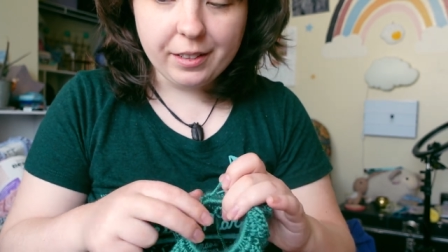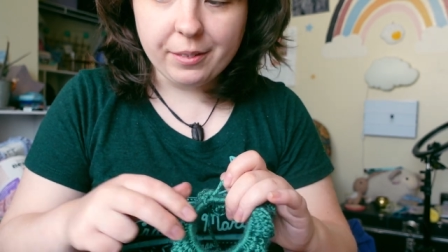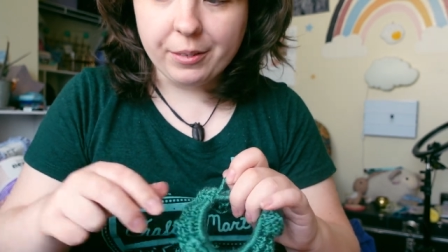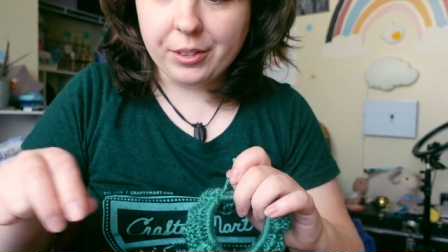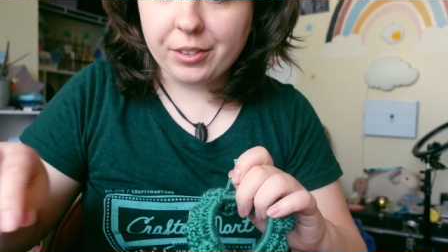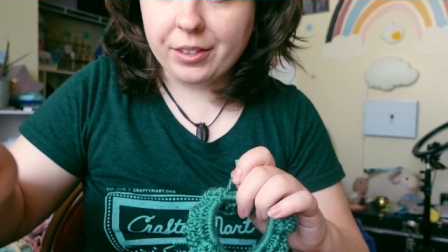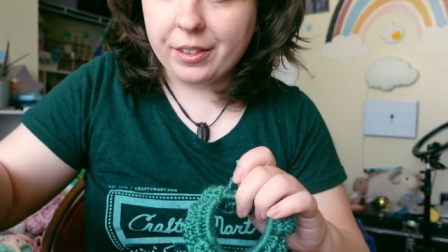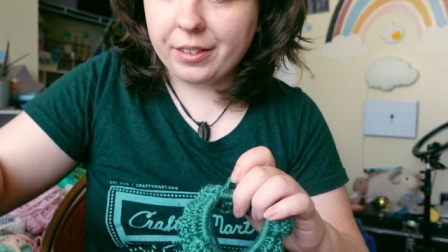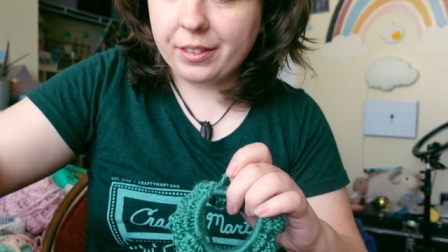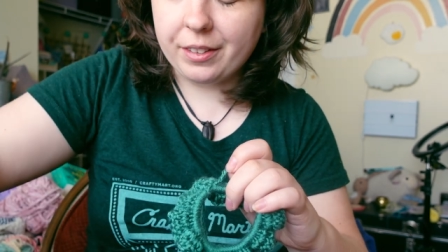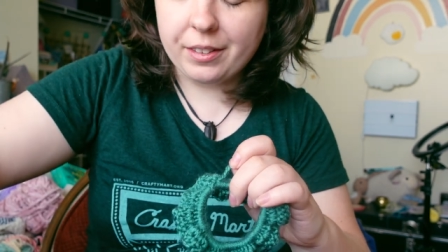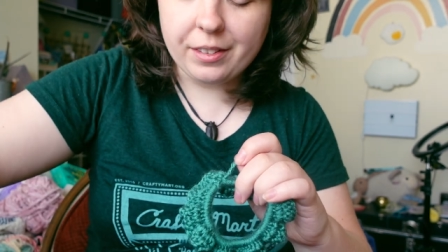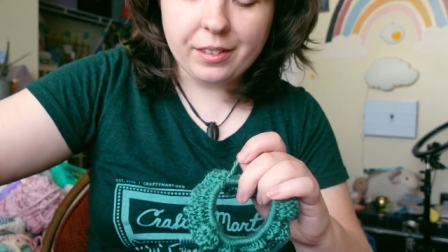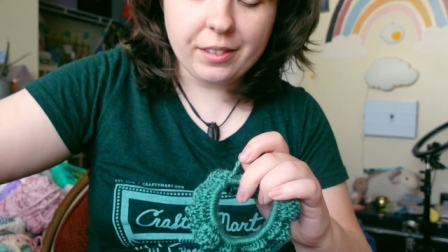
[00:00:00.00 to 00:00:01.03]
which
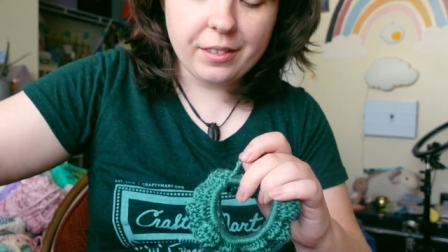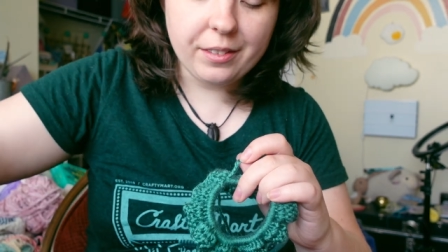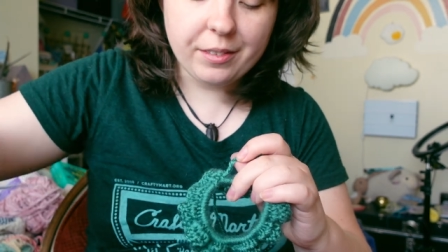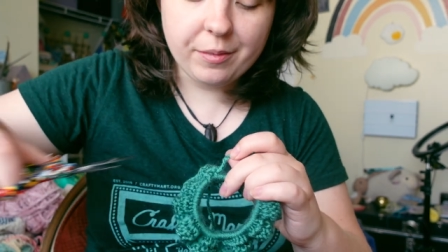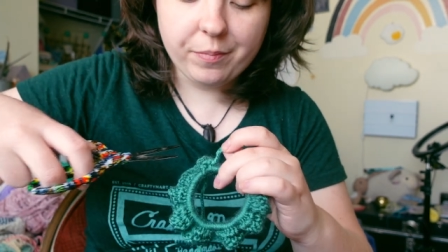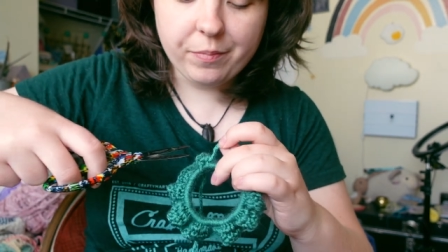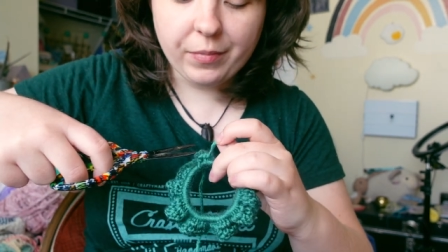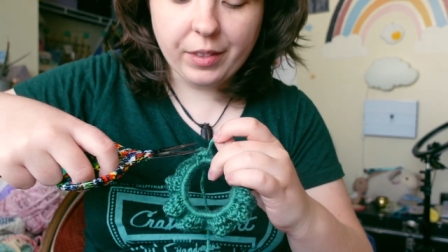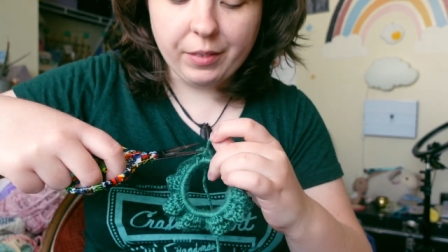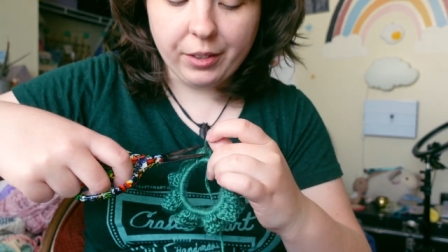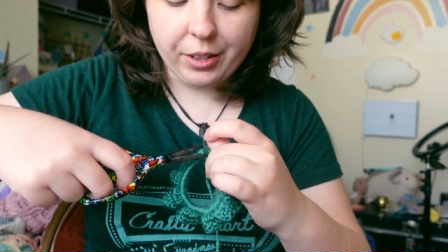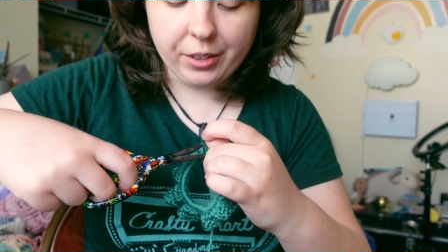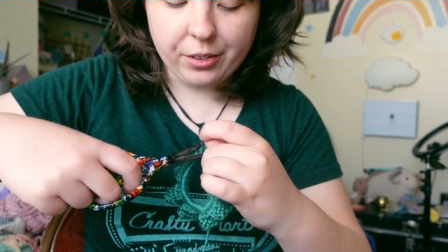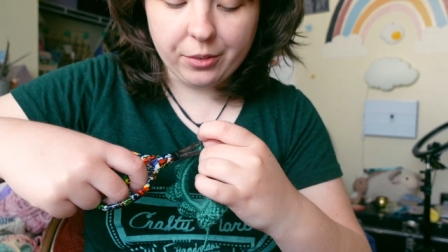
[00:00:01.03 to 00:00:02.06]
is
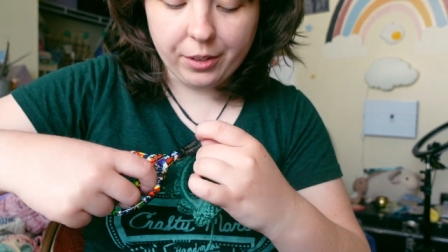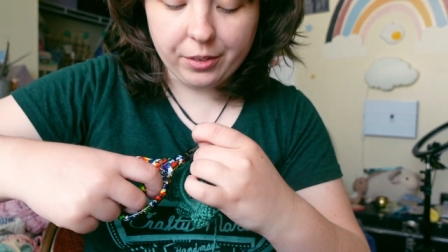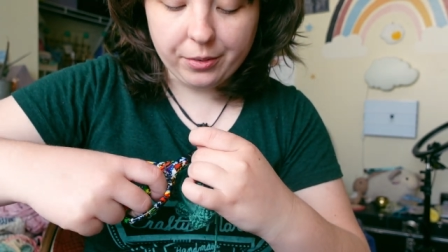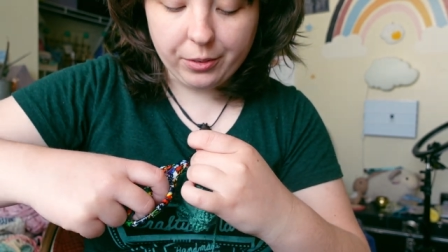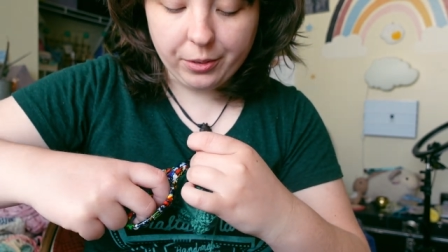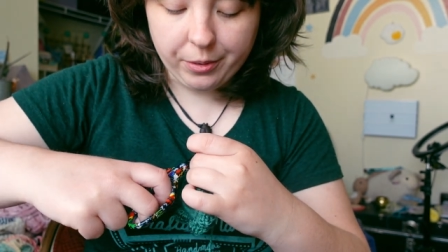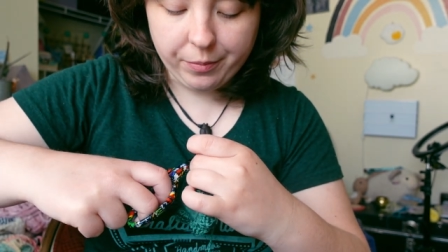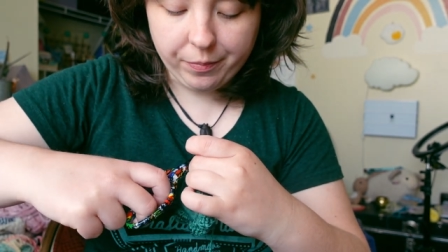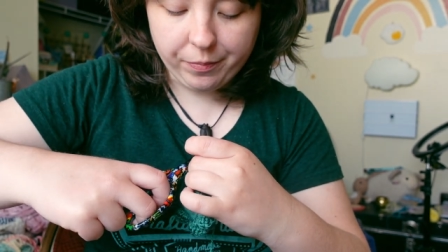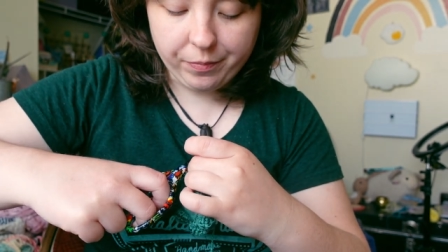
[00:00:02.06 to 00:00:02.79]
very stressful.